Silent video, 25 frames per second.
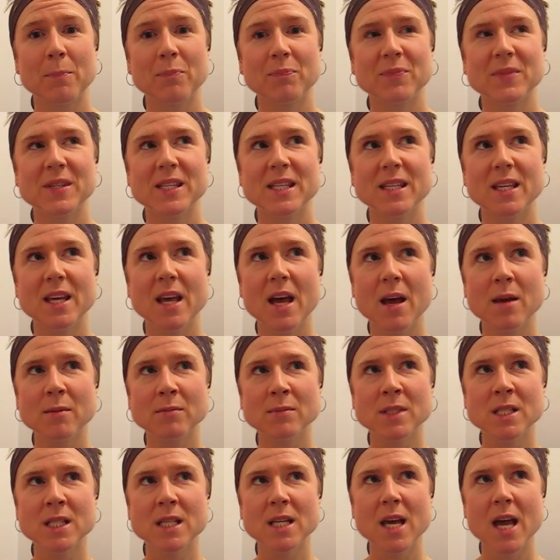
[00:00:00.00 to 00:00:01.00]

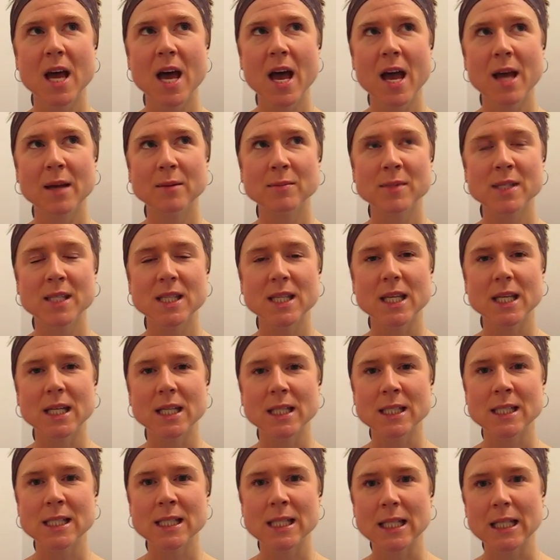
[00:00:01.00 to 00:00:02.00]
sometimes
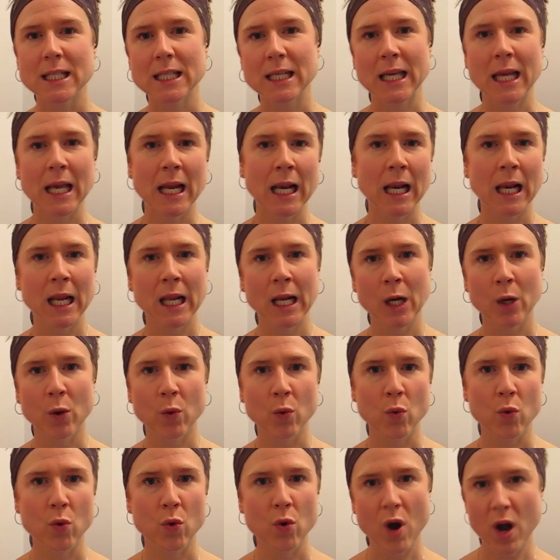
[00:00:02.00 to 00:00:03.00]
things can get a little
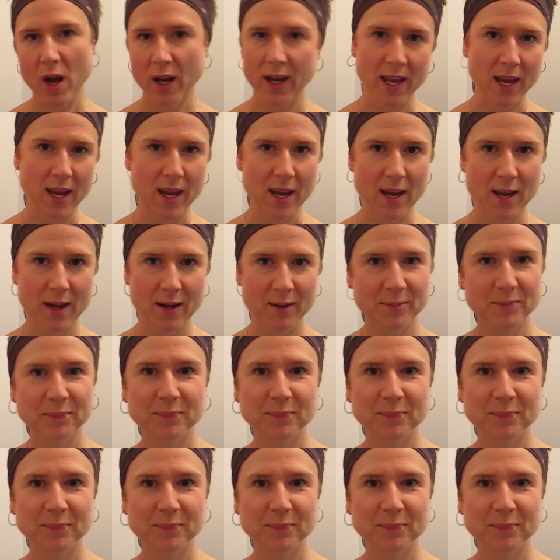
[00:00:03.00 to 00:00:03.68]
rocky.